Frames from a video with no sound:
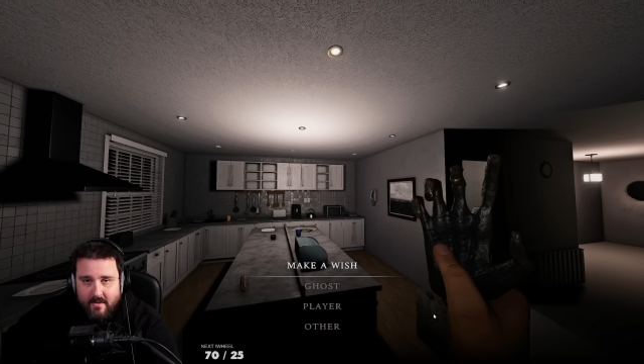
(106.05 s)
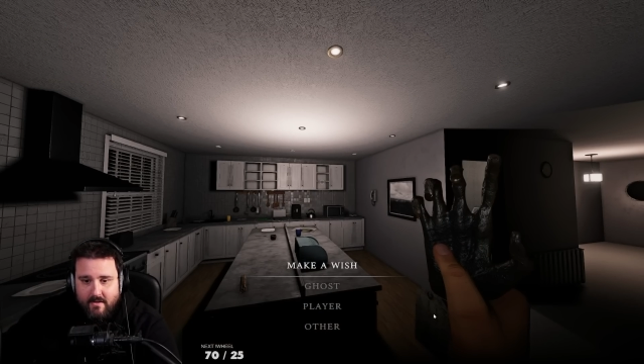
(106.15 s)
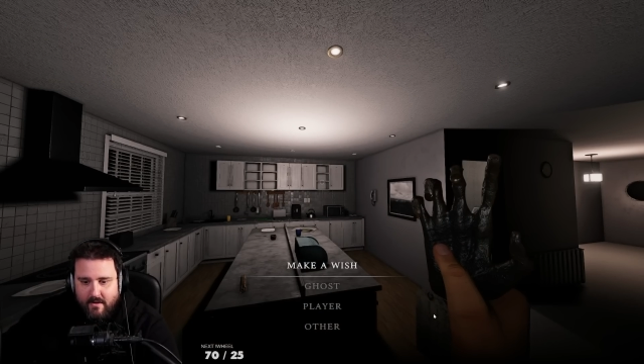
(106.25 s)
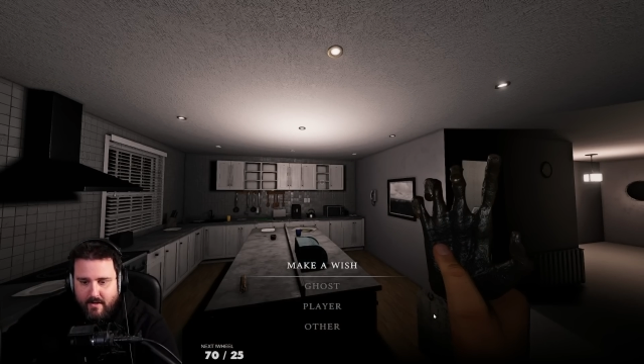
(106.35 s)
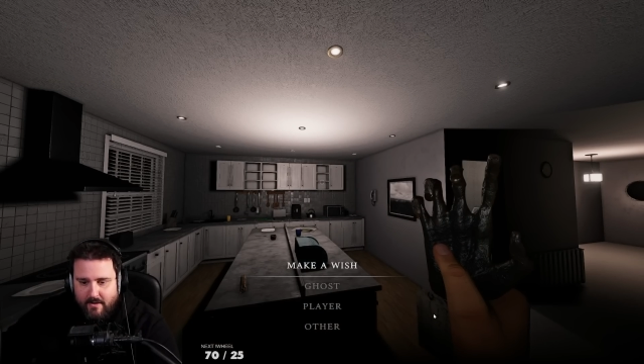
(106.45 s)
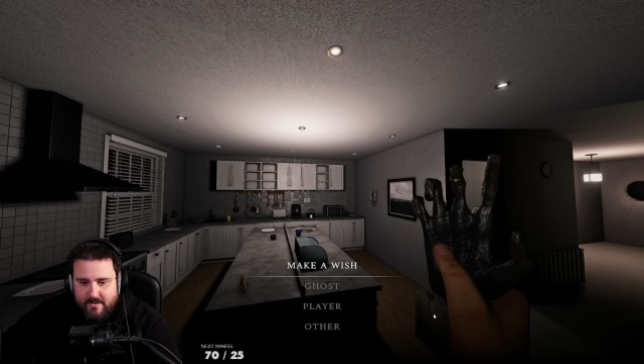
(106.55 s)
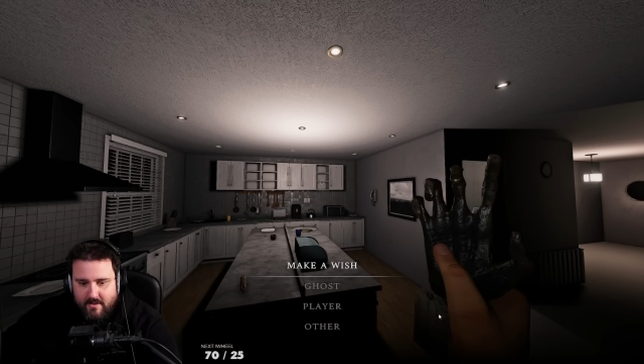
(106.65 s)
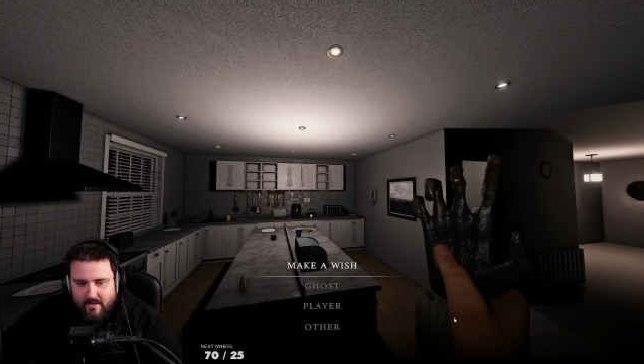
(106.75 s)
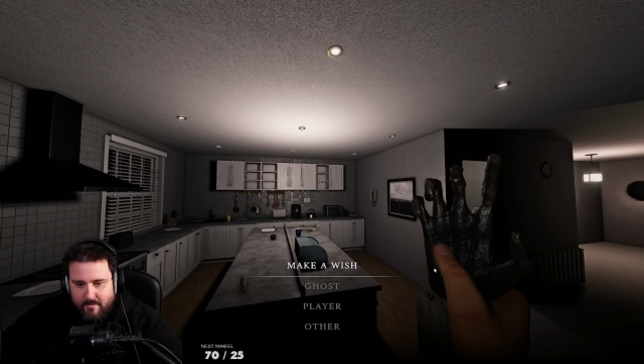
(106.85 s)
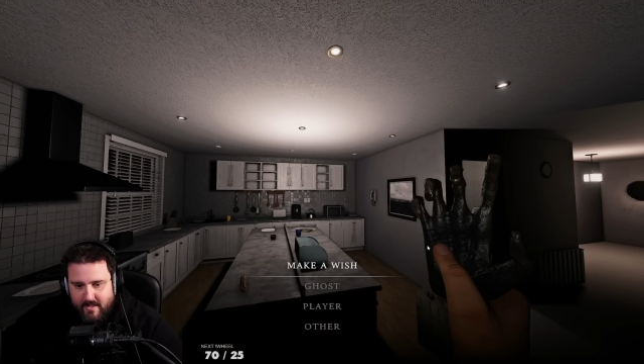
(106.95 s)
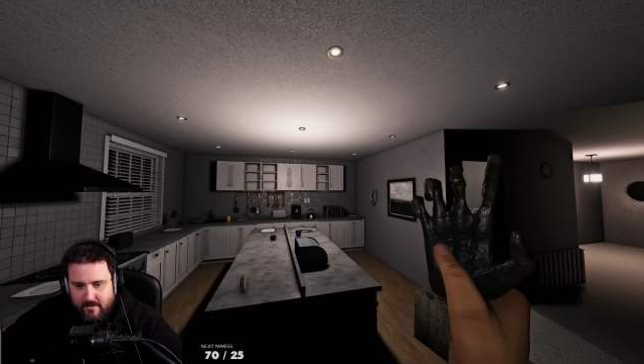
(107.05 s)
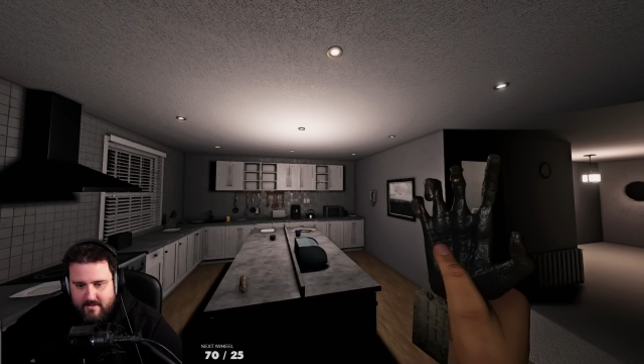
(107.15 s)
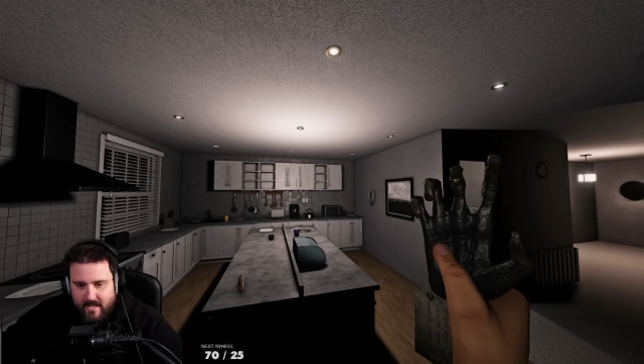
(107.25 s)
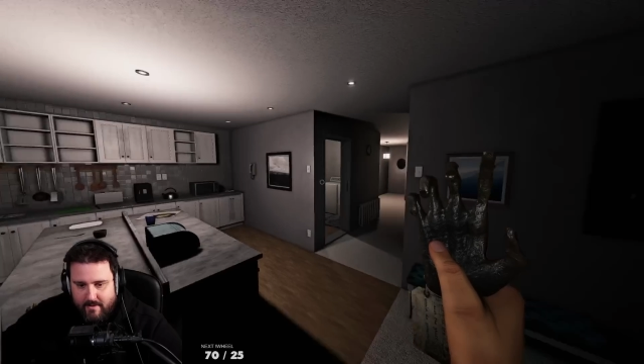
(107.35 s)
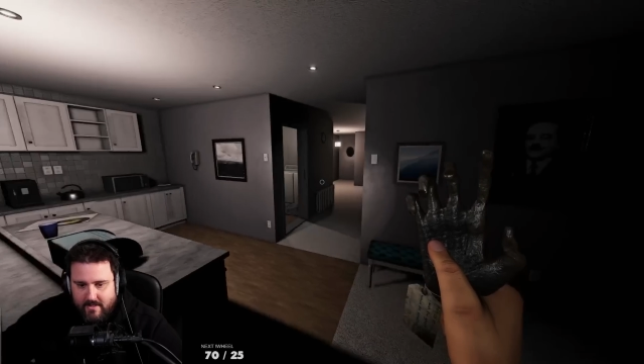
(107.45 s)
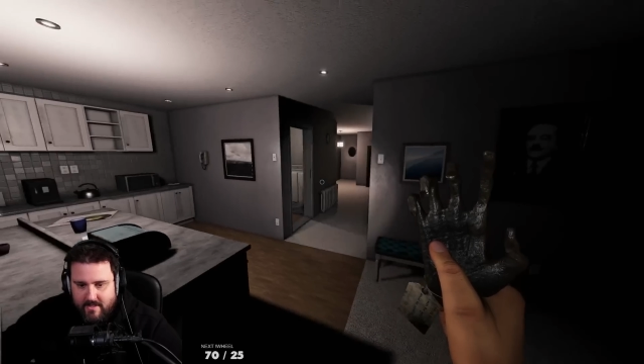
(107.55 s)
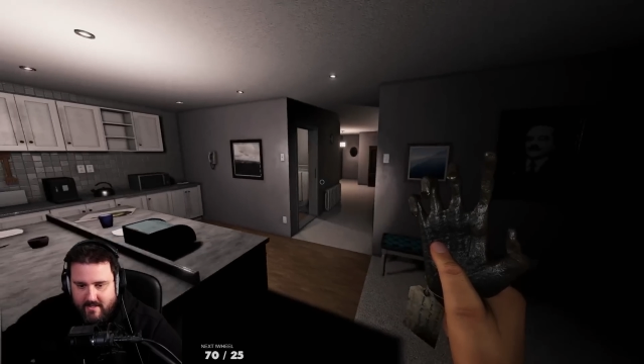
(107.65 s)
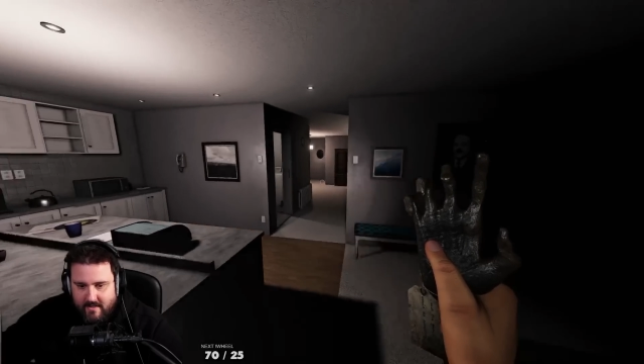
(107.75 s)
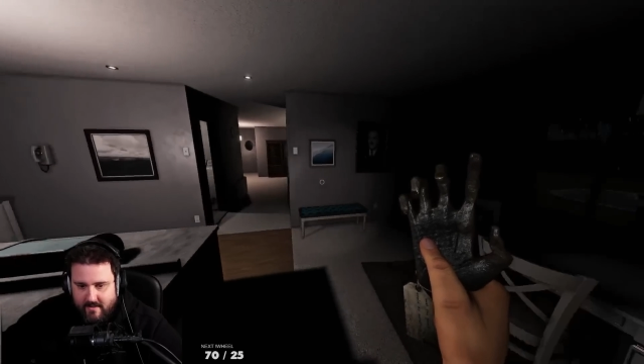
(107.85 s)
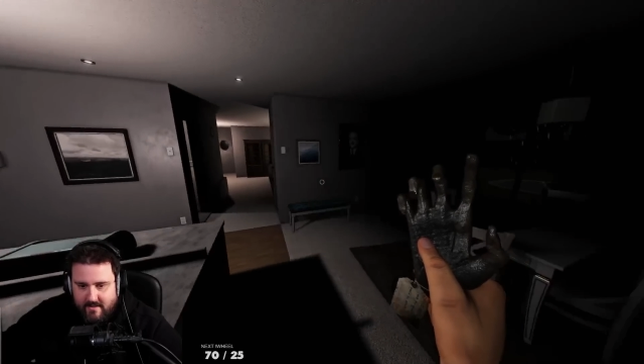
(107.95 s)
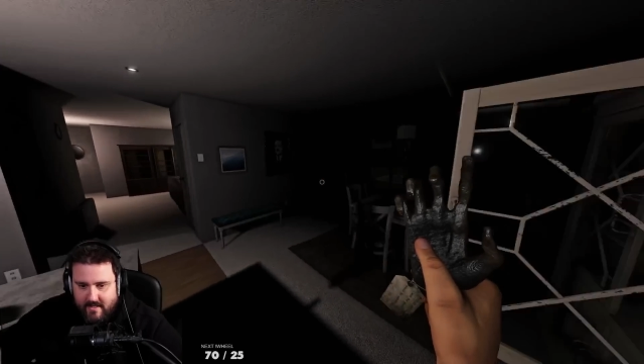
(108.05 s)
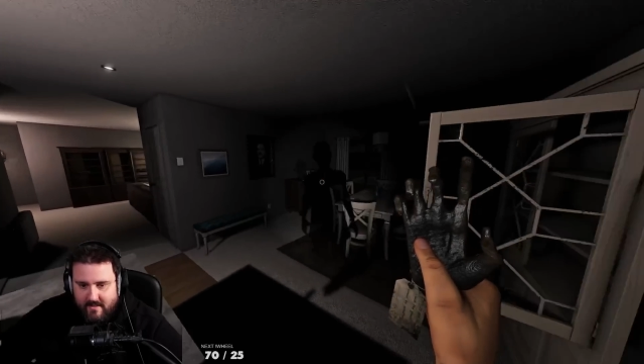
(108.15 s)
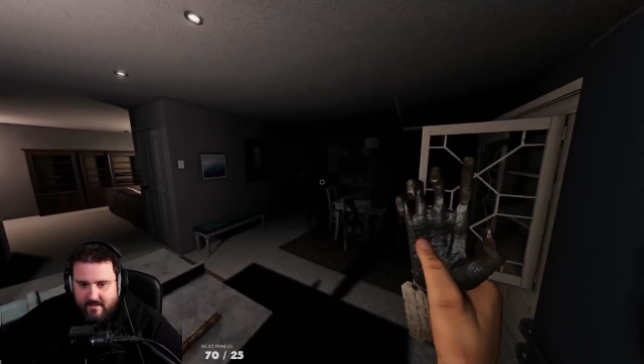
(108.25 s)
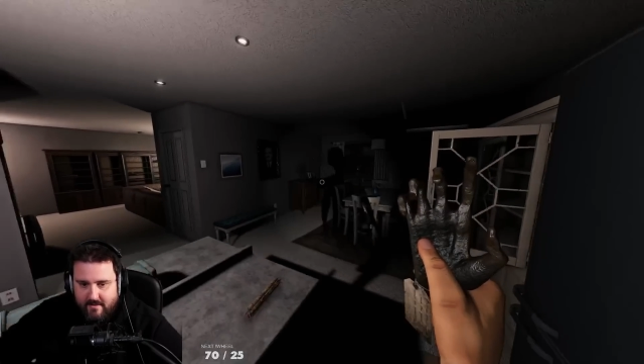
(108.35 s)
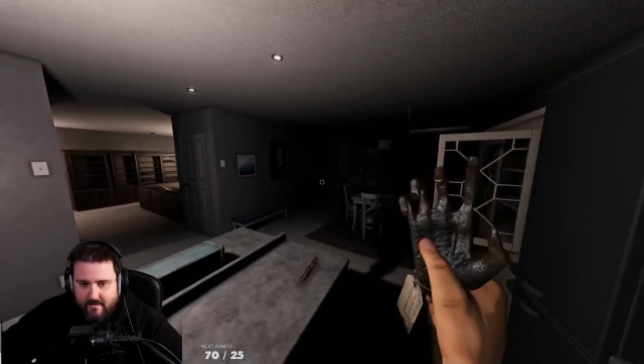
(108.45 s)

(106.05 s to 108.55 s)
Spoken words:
around Sunny Meadows. I'm actually getting attacked here.